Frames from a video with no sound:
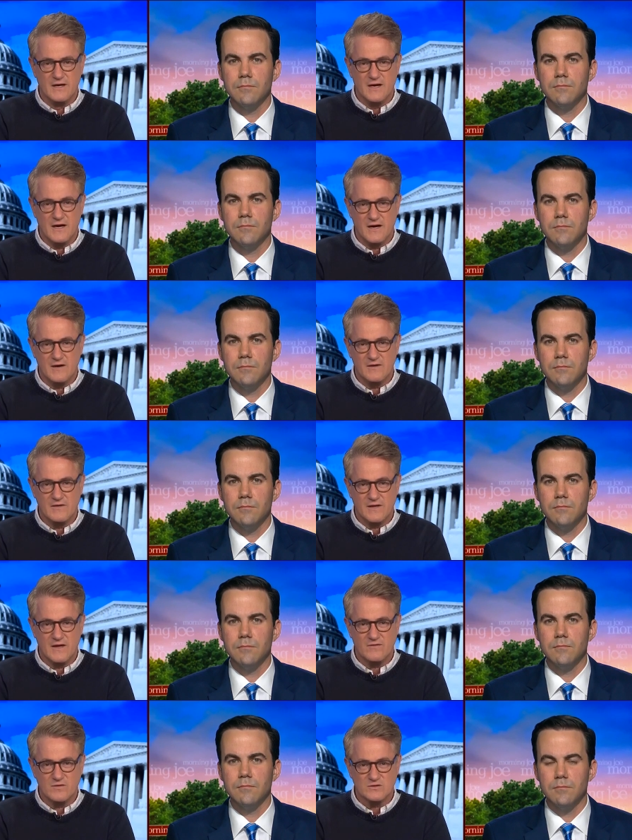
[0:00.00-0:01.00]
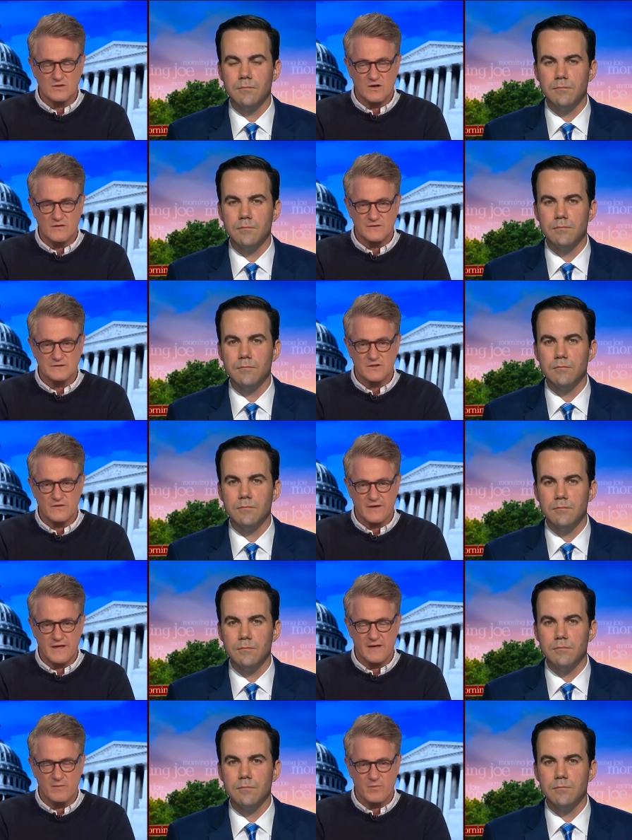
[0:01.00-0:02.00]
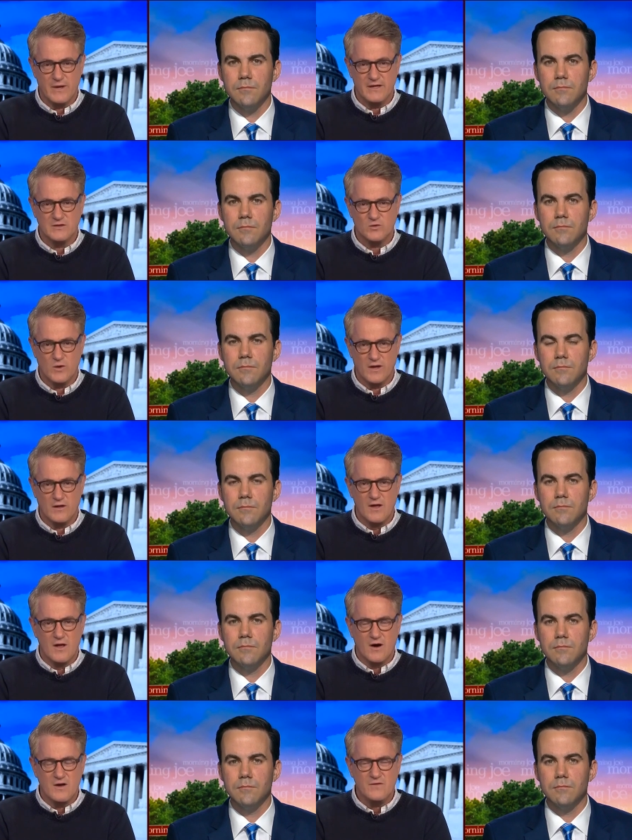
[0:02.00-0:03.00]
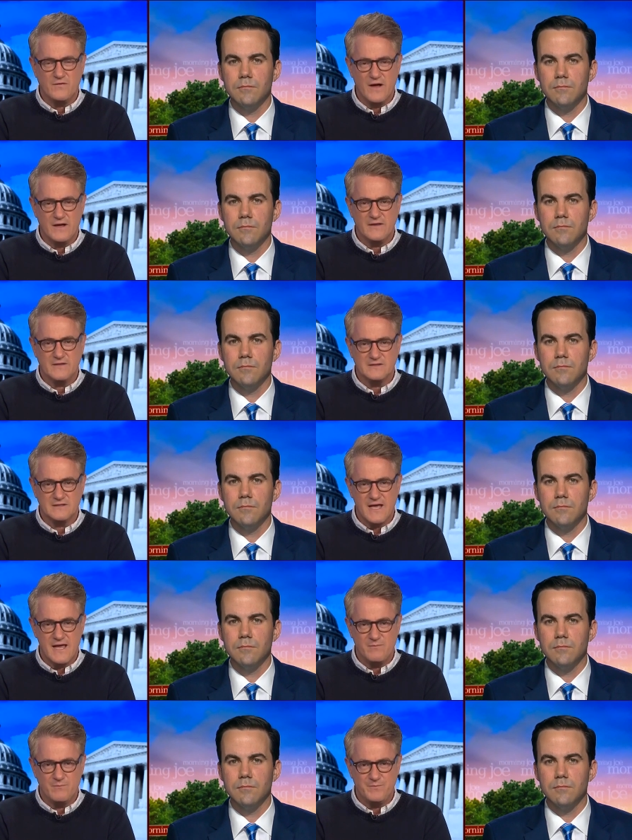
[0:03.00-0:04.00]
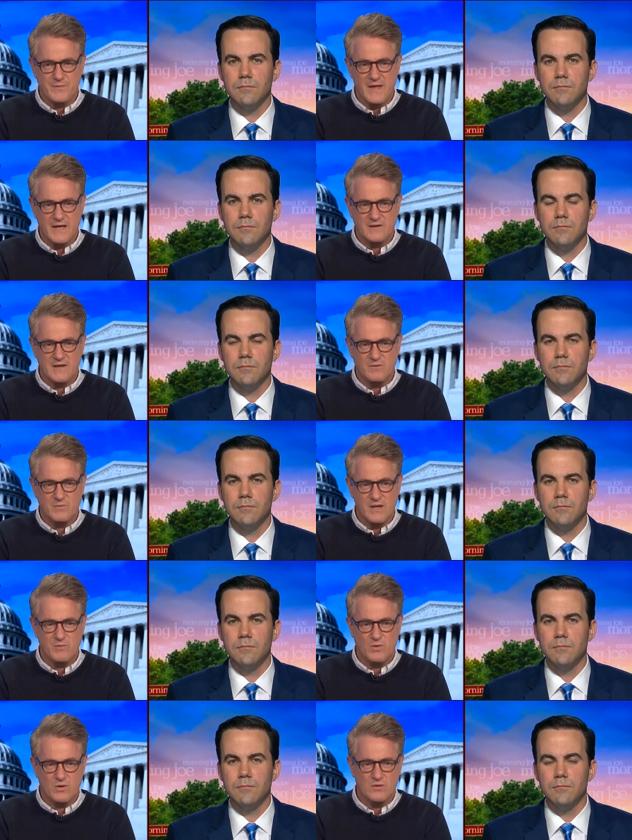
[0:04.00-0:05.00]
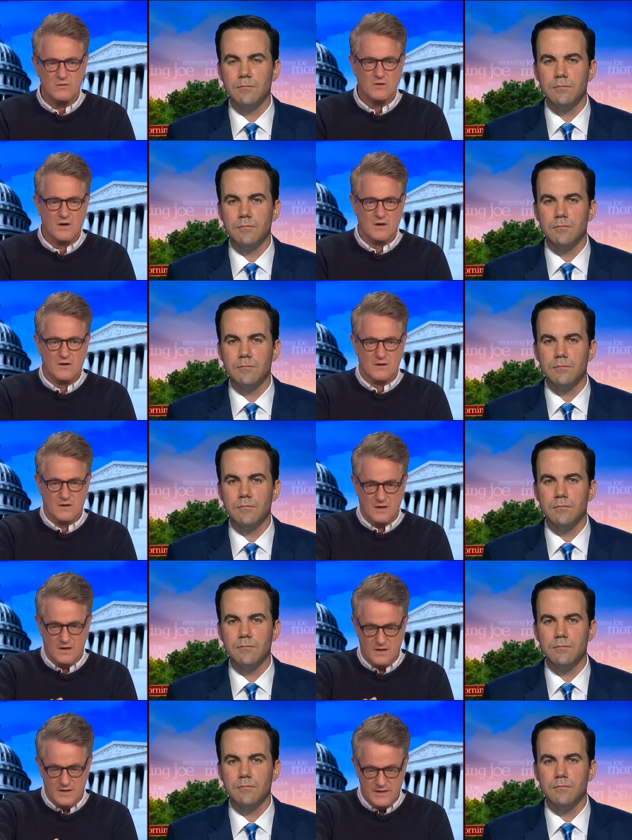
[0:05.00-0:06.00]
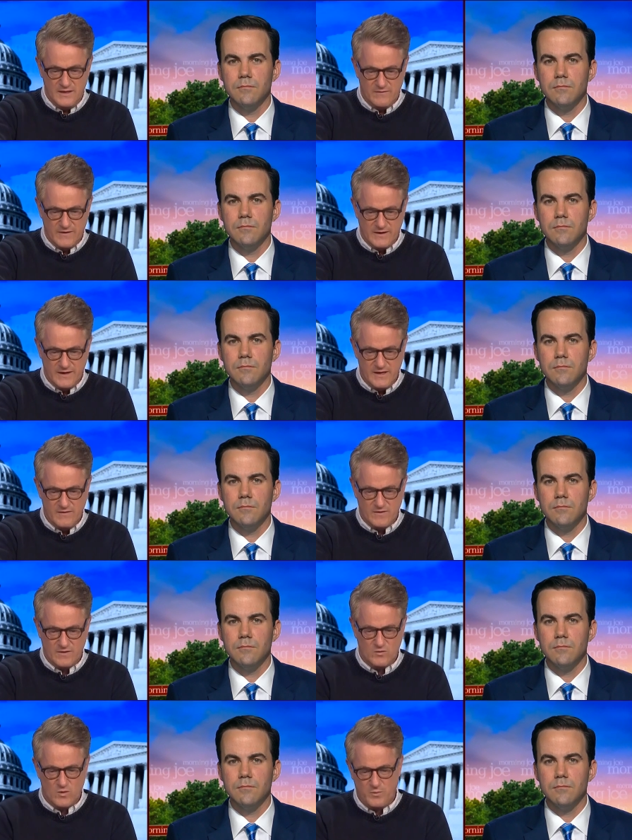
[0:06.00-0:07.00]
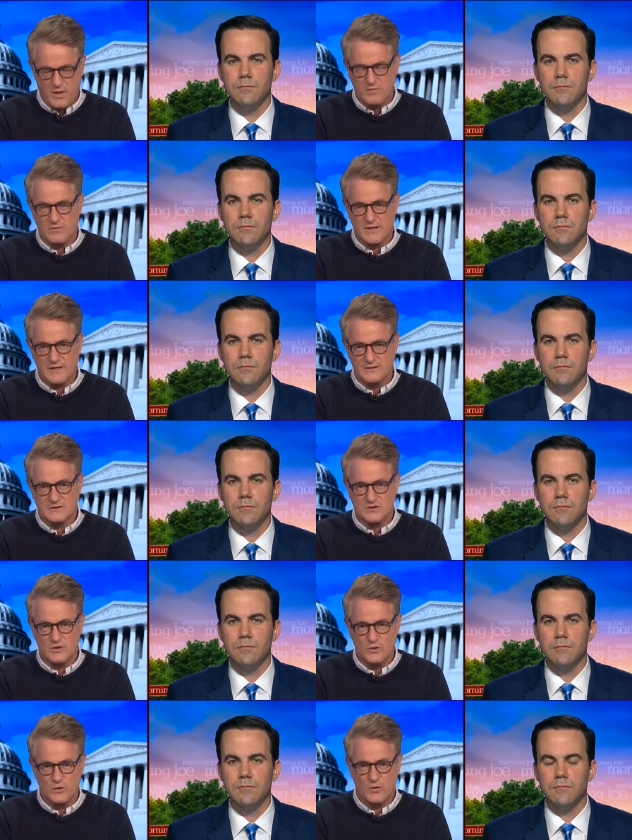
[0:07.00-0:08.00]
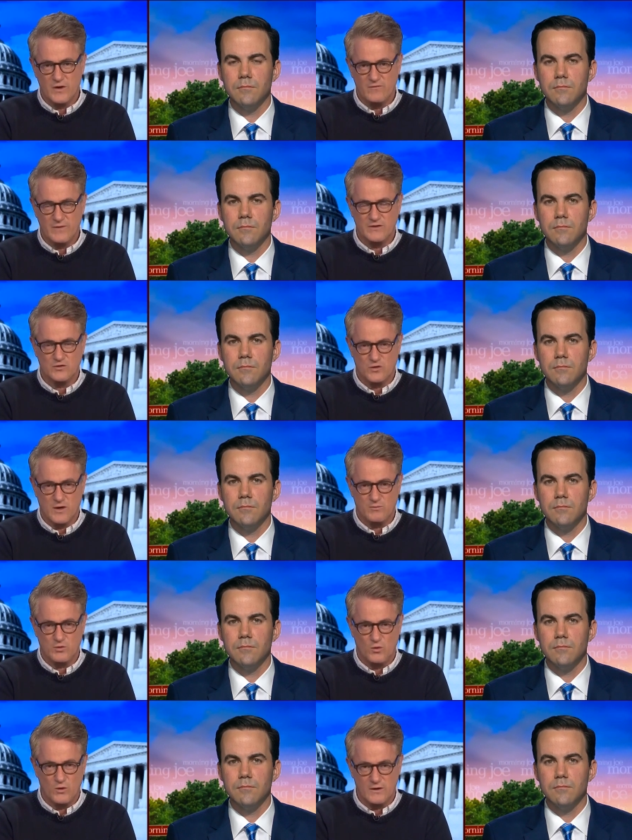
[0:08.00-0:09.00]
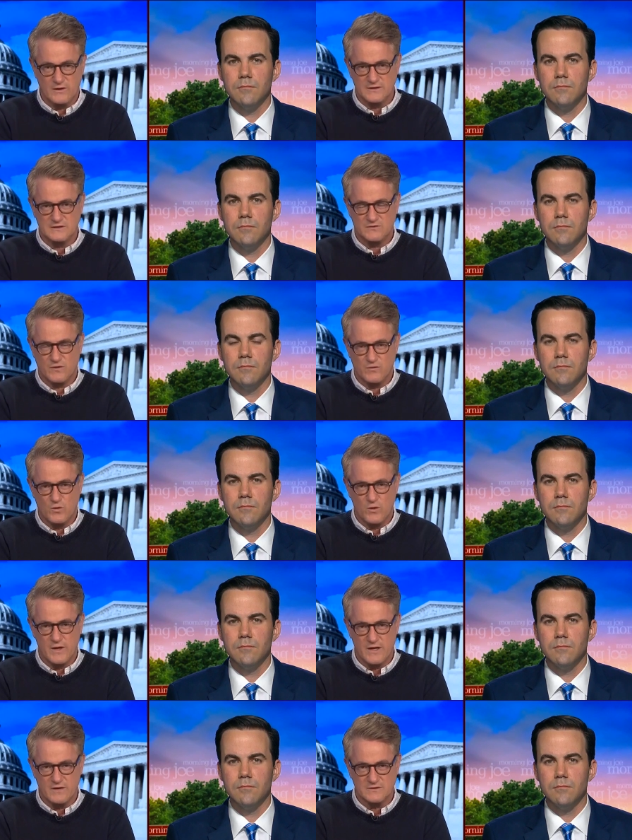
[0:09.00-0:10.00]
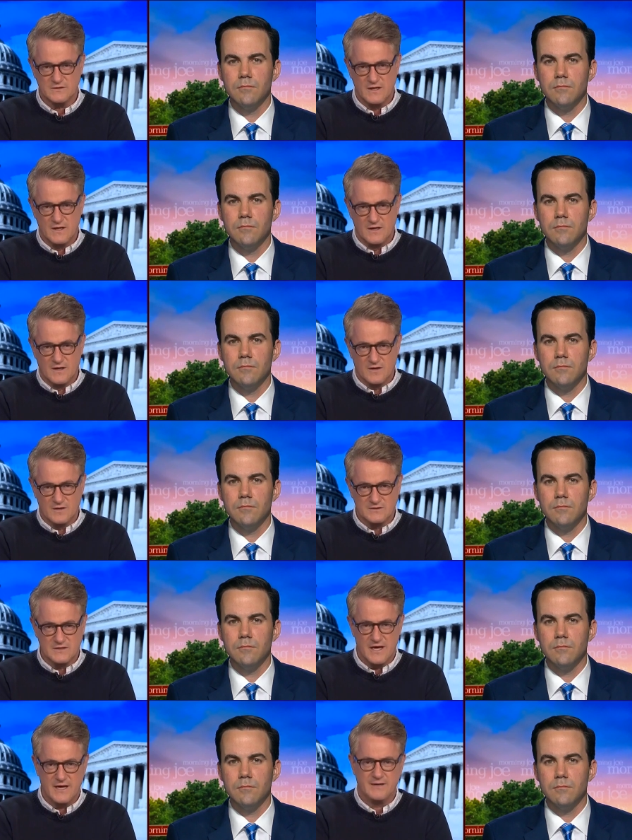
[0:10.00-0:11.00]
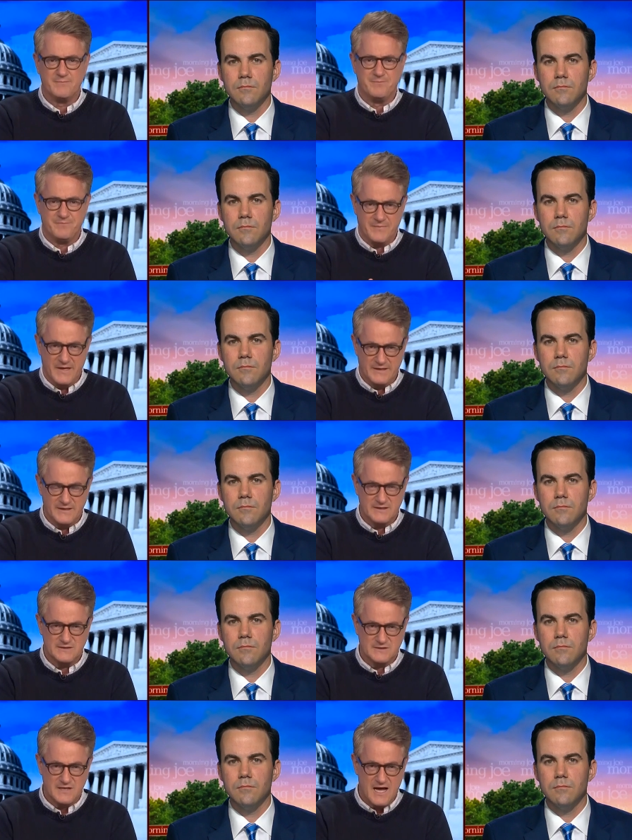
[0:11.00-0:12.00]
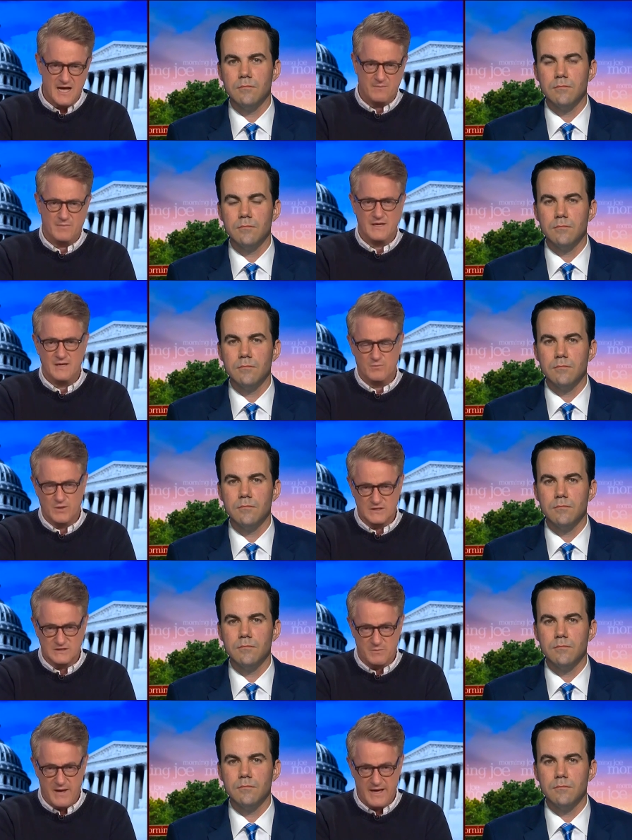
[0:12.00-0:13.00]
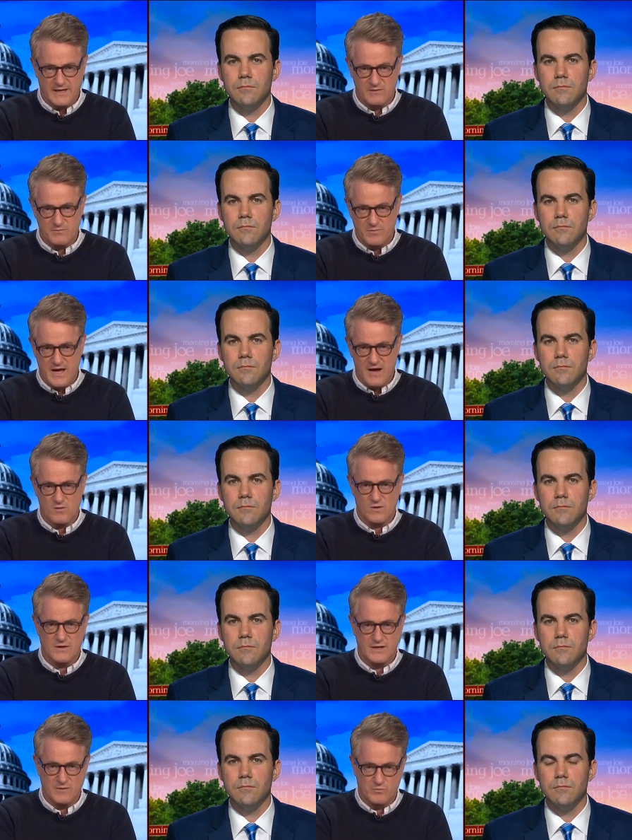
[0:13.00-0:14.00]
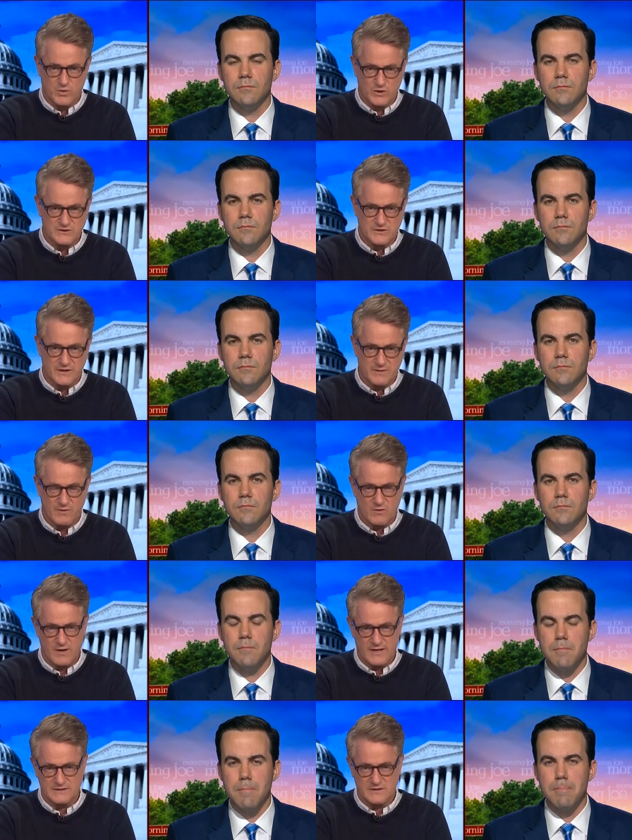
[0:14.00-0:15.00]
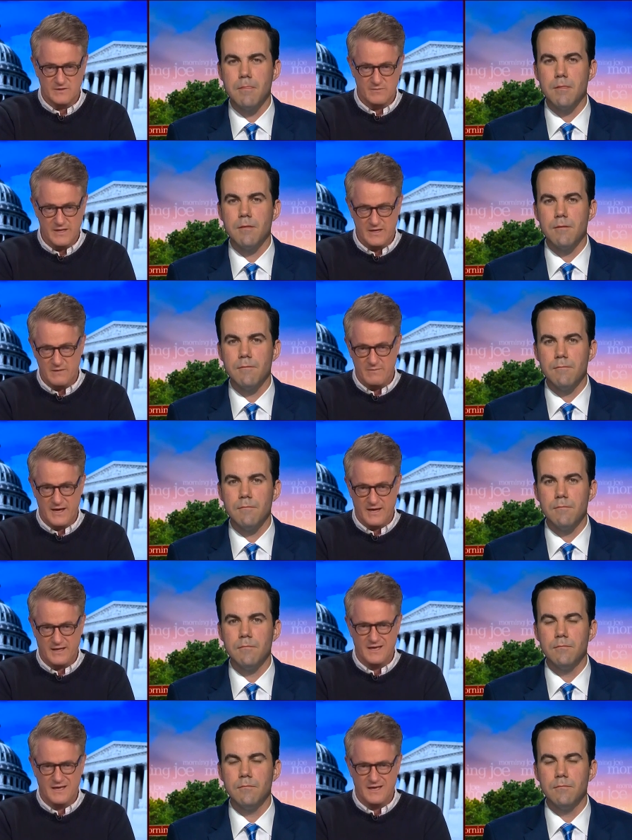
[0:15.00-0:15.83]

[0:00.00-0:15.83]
Speaker 1: uh, in the governor's office and on the campaign trail. Are you finding the same that, that people, uh, even, even Republicans who have been Trump loyalists for four years, are saying, he did his job, he put us back in power, he pushed the Democrats and the media back?